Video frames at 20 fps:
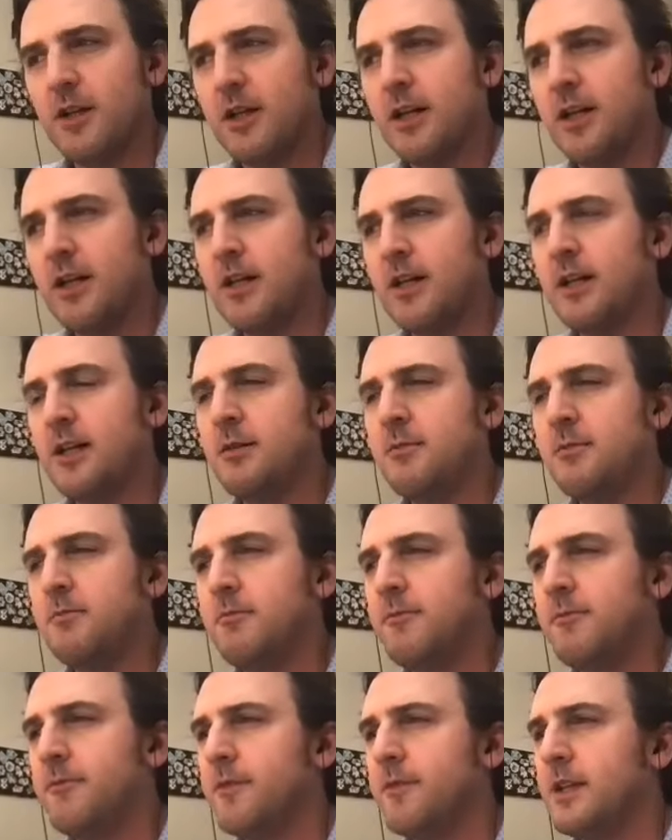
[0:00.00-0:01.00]

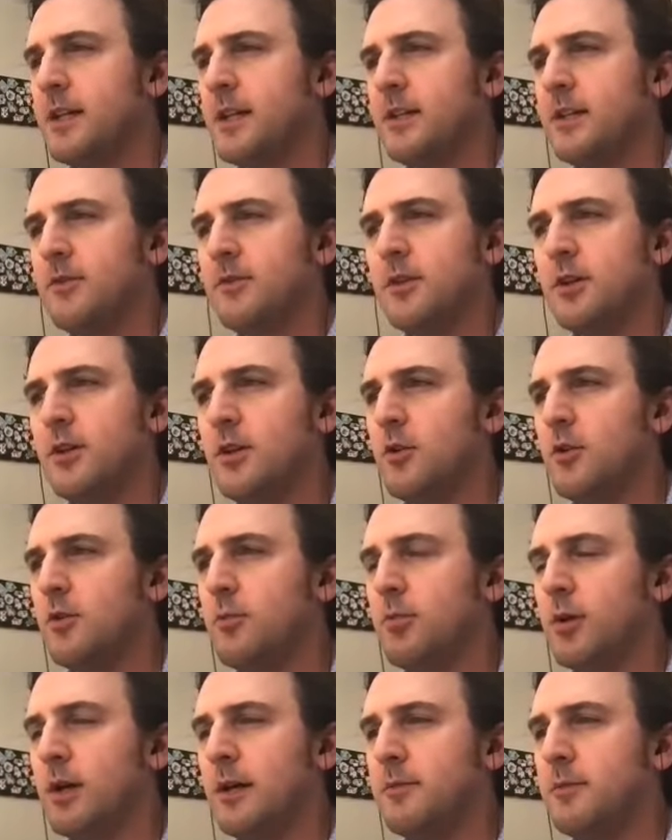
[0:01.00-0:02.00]
Um, I don't
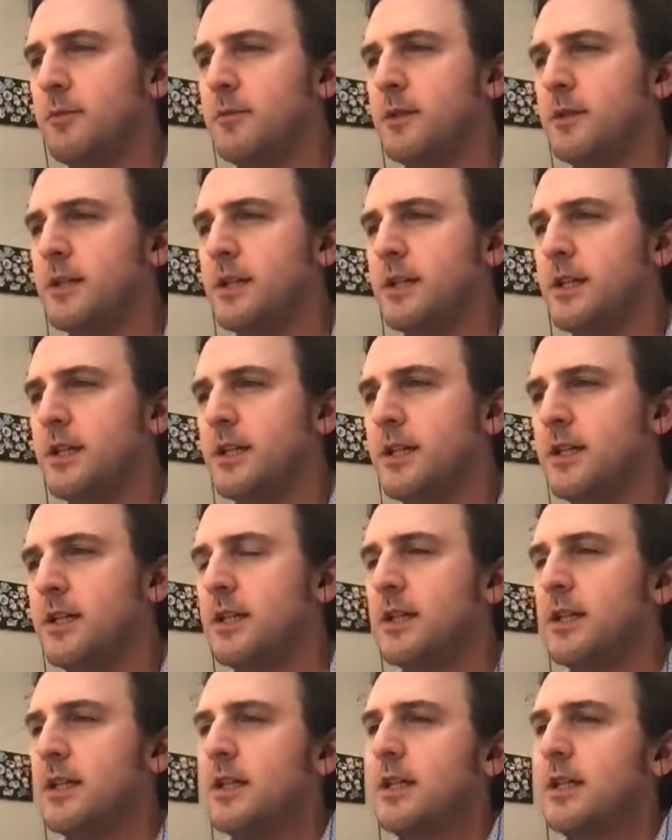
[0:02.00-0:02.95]
know. Probably.